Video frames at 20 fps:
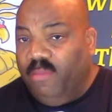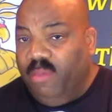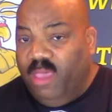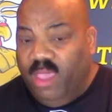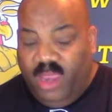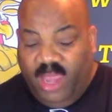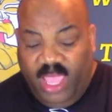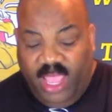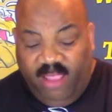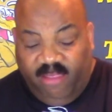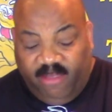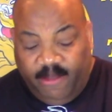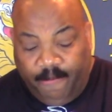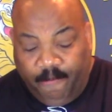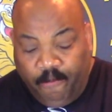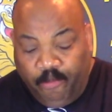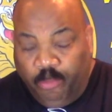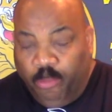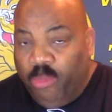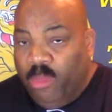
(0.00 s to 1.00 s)
be some good
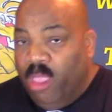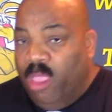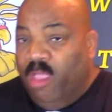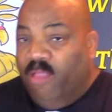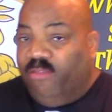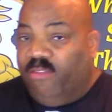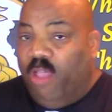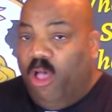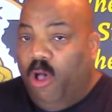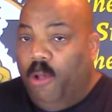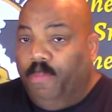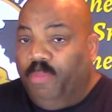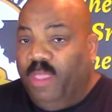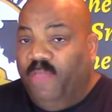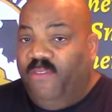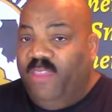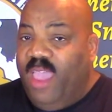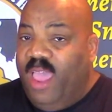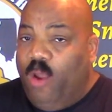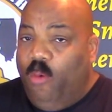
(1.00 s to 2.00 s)
eats.
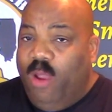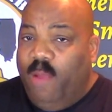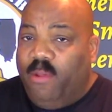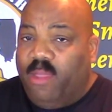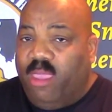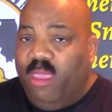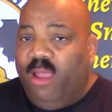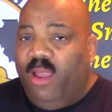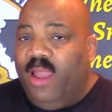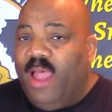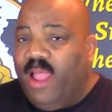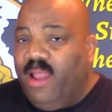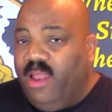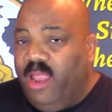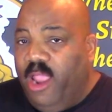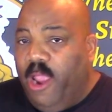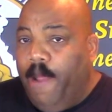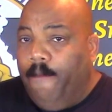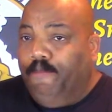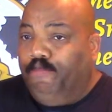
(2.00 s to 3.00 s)
So, if you got a Weber kettle
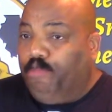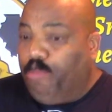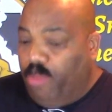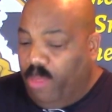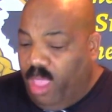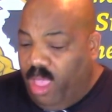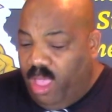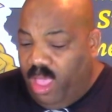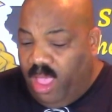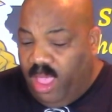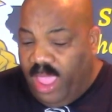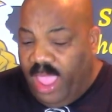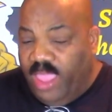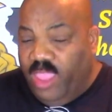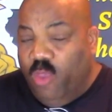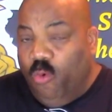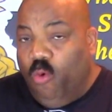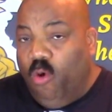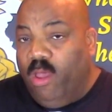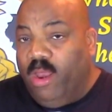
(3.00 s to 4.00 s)
out there uh,
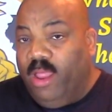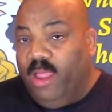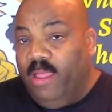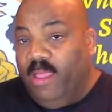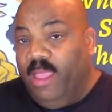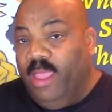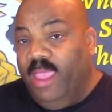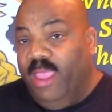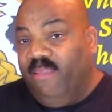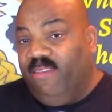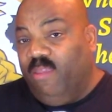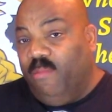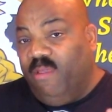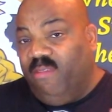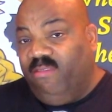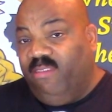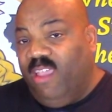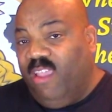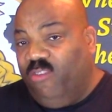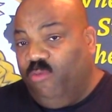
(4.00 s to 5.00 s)
and you want to get
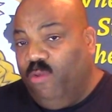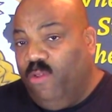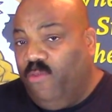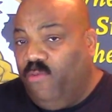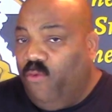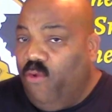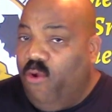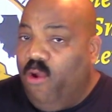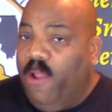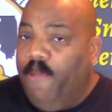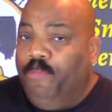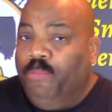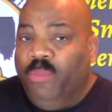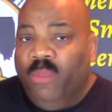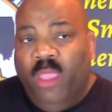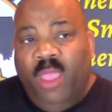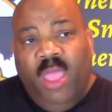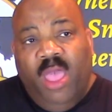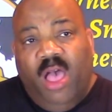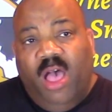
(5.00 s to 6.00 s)
some accessories for
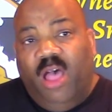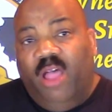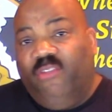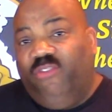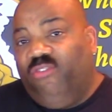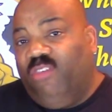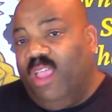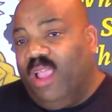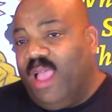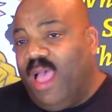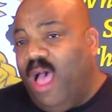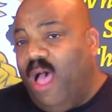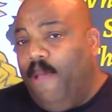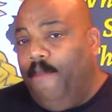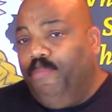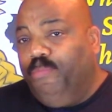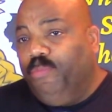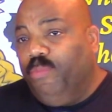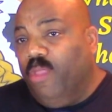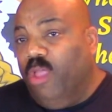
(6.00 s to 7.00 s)
it, uh, check
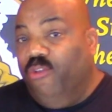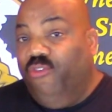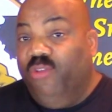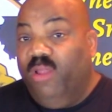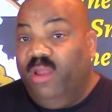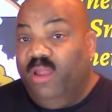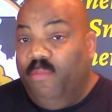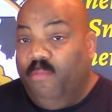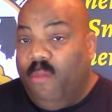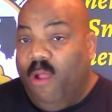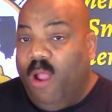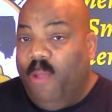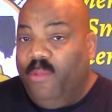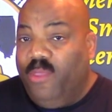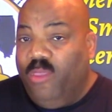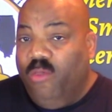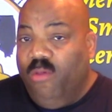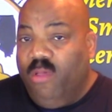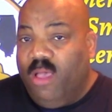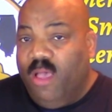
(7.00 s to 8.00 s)
out Adrenaline
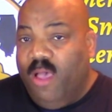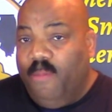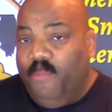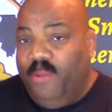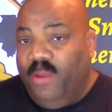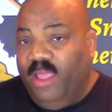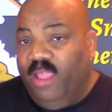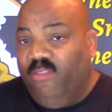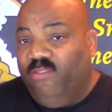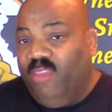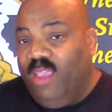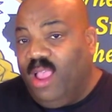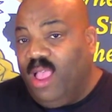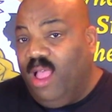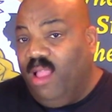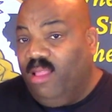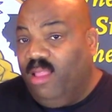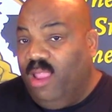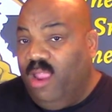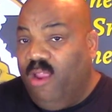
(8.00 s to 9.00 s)
Barbecue Company.
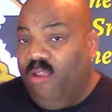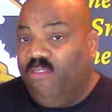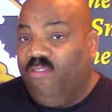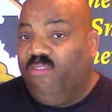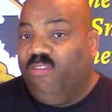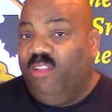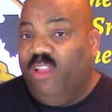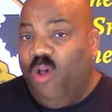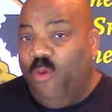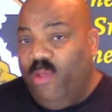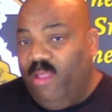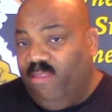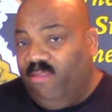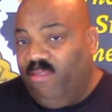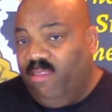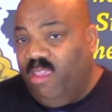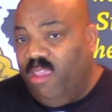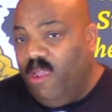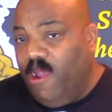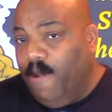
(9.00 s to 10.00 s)
Check out their Slow
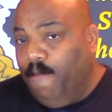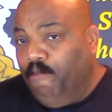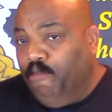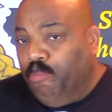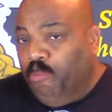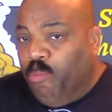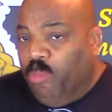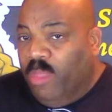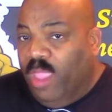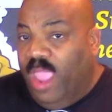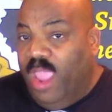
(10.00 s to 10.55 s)
and Sear